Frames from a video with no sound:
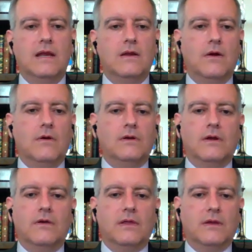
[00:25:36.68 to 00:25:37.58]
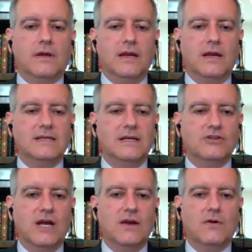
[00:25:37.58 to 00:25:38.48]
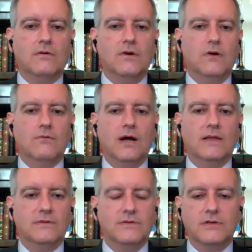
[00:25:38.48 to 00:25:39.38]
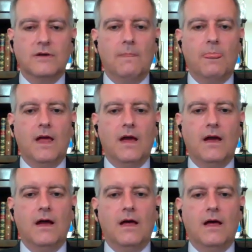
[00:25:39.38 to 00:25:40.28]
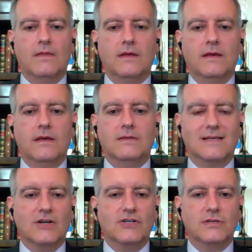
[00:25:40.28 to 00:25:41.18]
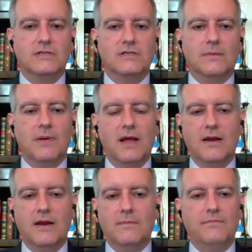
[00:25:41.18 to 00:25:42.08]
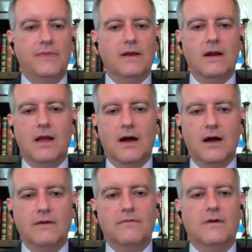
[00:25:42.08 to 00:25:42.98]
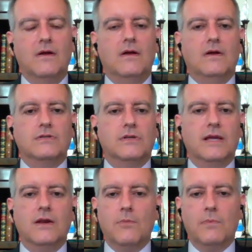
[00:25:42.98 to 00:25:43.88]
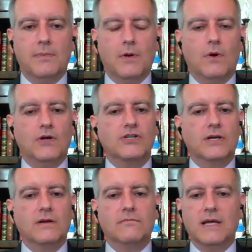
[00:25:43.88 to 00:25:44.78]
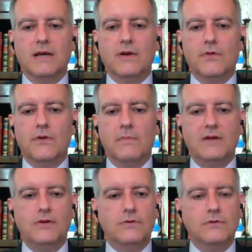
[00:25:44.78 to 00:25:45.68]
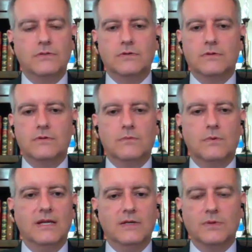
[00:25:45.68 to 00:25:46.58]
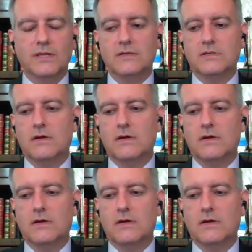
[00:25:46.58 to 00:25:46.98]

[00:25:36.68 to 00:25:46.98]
They know, the Knesset channel runs the discussions in the plenum live. So they know people are watching. They know the main news will lead with this.